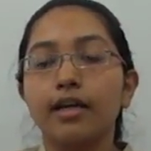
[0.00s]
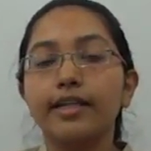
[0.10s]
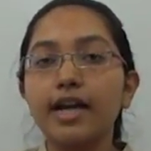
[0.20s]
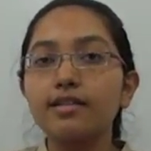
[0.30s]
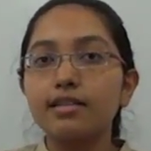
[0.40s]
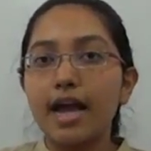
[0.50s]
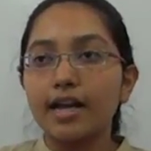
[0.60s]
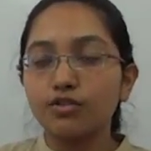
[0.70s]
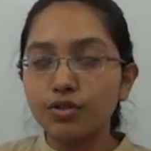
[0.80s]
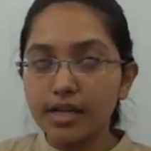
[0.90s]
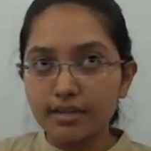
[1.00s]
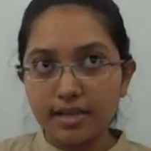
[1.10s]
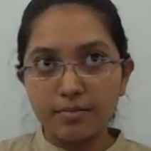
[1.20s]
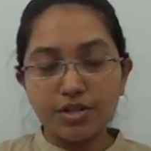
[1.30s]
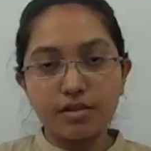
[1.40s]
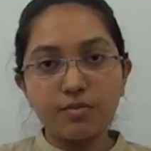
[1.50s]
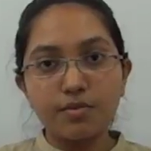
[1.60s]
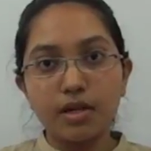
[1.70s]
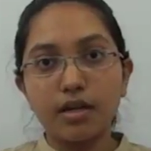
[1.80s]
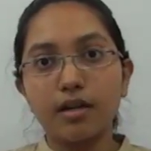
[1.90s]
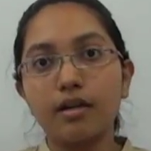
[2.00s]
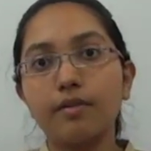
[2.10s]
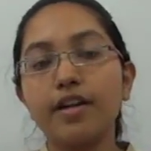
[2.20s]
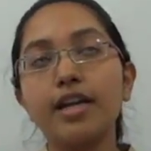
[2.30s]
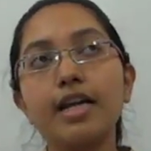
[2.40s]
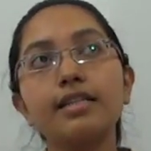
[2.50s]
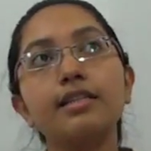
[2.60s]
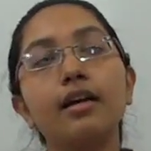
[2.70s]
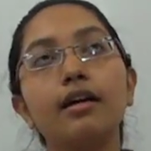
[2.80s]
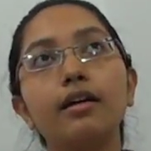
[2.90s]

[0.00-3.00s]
gets actual exemption, whereas